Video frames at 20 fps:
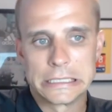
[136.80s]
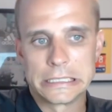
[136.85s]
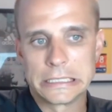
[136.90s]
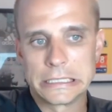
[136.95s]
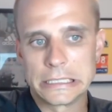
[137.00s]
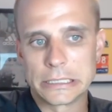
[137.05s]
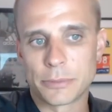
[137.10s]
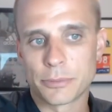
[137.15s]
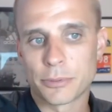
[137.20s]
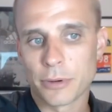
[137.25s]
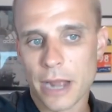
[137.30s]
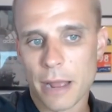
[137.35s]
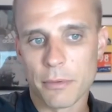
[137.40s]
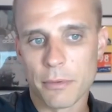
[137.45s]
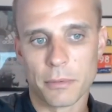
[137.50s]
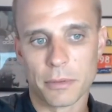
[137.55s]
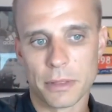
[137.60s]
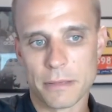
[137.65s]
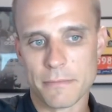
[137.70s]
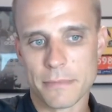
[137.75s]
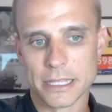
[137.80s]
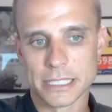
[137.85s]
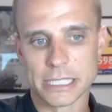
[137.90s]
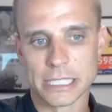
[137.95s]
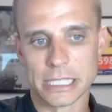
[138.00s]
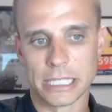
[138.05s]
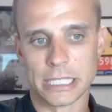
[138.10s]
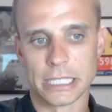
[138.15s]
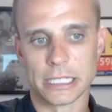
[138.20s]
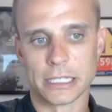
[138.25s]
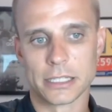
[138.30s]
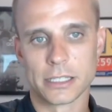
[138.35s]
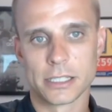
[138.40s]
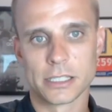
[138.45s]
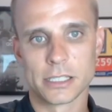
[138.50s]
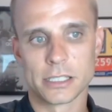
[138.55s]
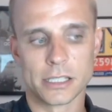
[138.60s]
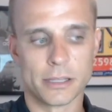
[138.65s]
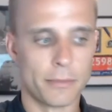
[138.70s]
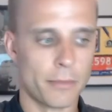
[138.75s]
you're probably missing
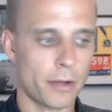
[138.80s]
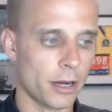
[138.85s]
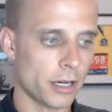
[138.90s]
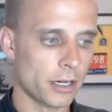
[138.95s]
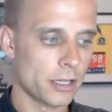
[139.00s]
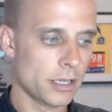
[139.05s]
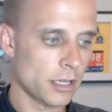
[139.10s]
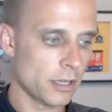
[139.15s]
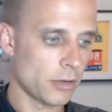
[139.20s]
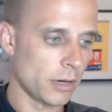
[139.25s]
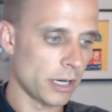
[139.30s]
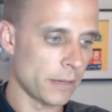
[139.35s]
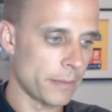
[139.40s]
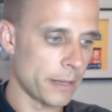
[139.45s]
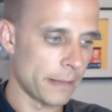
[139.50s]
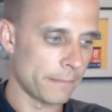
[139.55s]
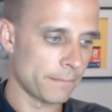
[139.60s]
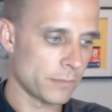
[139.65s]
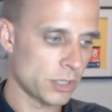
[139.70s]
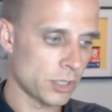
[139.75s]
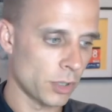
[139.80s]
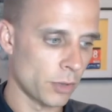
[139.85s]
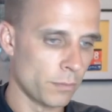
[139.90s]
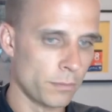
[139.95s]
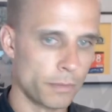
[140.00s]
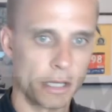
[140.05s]
the mark quite a bit. So be